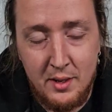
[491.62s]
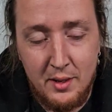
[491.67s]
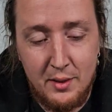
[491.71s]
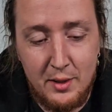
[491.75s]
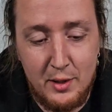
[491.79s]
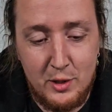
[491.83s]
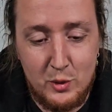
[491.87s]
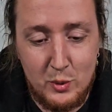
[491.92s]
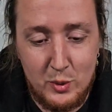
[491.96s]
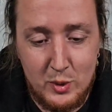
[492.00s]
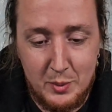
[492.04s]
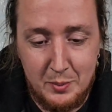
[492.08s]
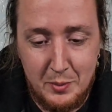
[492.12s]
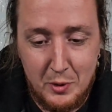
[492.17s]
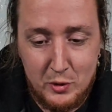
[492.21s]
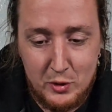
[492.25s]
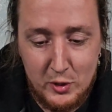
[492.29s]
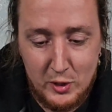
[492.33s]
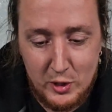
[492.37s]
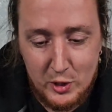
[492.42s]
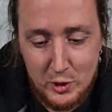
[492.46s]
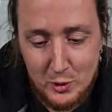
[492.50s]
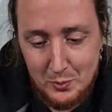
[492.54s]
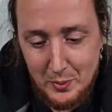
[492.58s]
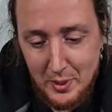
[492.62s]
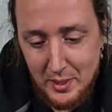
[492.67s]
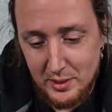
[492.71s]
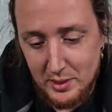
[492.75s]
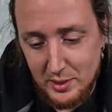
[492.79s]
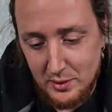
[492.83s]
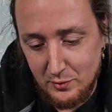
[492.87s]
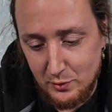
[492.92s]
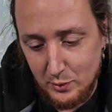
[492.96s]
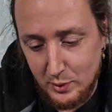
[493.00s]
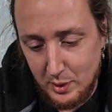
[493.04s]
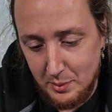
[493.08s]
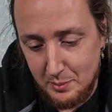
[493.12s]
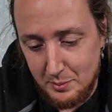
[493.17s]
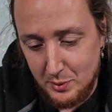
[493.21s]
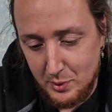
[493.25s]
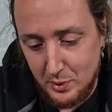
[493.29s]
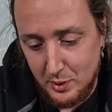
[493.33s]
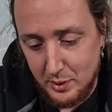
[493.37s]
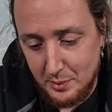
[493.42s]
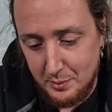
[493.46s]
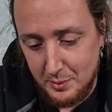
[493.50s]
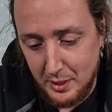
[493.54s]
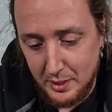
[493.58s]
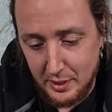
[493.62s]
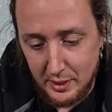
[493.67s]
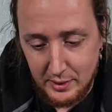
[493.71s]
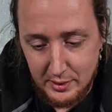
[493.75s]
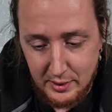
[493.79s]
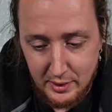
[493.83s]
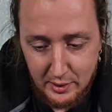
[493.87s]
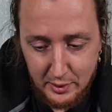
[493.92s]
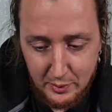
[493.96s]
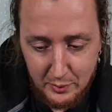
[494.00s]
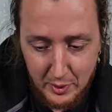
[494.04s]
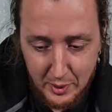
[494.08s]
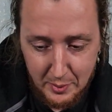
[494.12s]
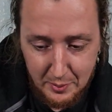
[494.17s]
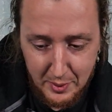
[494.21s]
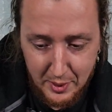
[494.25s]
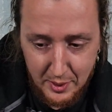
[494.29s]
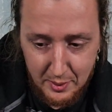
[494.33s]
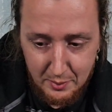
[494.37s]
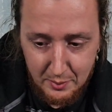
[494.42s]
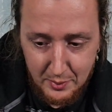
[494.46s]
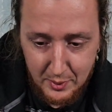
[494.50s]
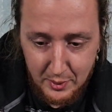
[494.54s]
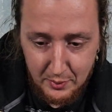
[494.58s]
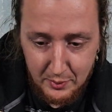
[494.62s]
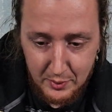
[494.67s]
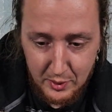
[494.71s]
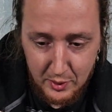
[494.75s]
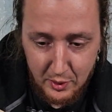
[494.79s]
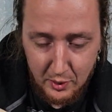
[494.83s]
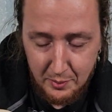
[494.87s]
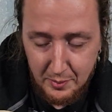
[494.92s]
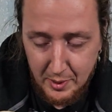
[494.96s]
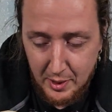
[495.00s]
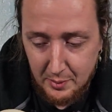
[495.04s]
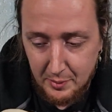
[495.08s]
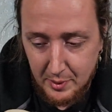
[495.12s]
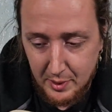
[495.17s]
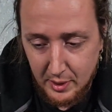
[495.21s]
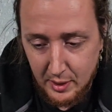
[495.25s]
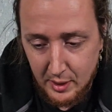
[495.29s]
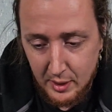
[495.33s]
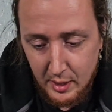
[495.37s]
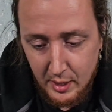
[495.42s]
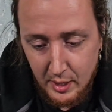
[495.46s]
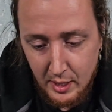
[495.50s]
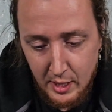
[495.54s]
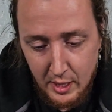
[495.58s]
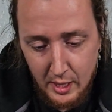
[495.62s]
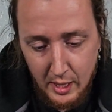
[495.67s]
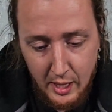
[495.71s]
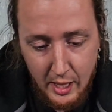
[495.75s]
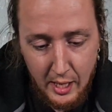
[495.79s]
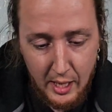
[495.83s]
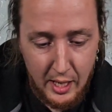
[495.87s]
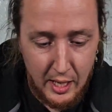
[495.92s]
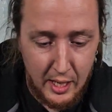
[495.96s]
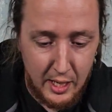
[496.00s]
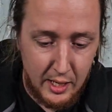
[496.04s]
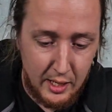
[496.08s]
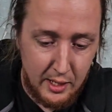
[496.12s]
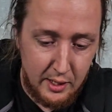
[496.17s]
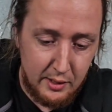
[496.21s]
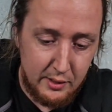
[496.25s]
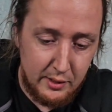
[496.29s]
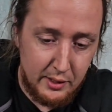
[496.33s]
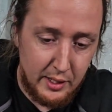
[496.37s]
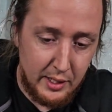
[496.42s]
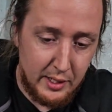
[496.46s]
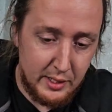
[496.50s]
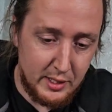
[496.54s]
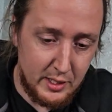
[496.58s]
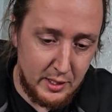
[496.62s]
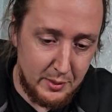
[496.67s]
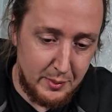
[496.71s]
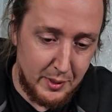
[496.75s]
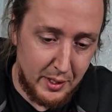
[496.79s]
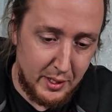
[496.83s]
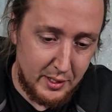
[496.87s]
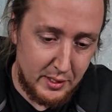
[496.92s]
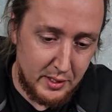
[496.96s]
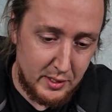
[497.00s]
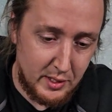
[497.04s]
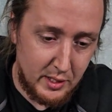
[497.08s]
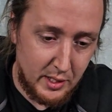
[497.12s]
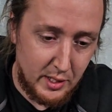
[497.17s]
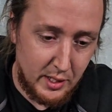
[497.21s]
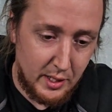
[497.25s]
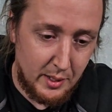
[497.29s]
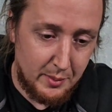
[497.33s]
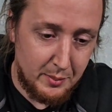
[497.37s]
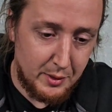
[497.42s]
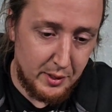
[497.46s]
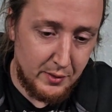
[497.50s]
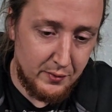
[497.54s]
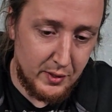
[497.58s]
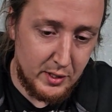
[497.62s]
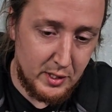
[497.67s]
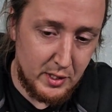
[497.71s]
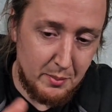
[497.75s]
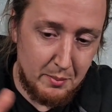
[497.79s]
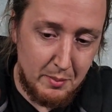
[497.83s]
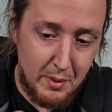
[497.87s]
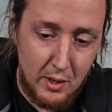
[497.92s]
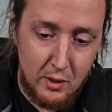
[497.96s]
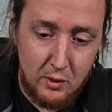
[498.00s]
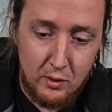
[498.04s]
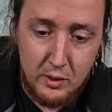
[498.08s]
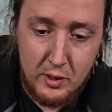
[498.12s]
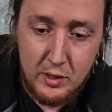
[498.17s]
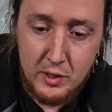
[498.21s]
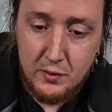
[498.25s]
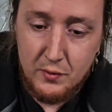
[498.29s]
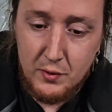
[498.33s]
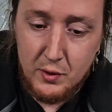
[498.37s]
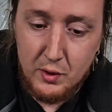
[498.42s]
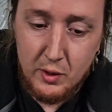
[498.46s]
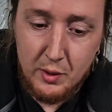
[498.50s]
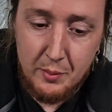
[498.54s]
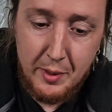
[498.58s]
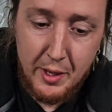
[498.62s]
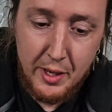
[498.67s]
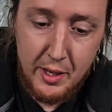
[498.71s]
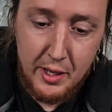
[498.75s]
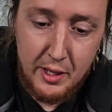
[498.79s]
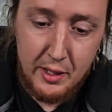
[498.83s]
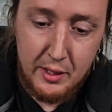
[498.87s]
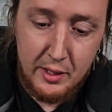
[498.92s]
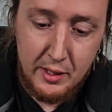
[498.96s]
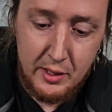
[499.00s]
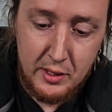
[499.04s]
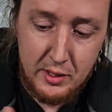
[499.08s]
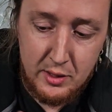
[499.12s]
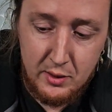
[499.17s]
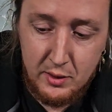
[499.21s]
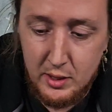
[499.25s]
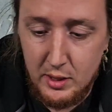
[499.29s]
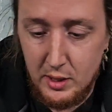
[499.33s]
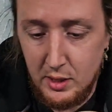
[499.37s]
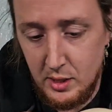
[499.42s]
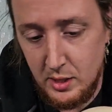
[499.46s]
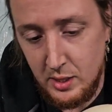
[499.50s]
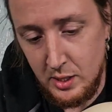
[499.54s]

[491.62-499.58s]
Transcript: This was the most expensive one I bought. I'm not going to tell you what I paid, but it was a good amount of money. And it's the biggest. I believe it's a male because if you look at my hand next to it,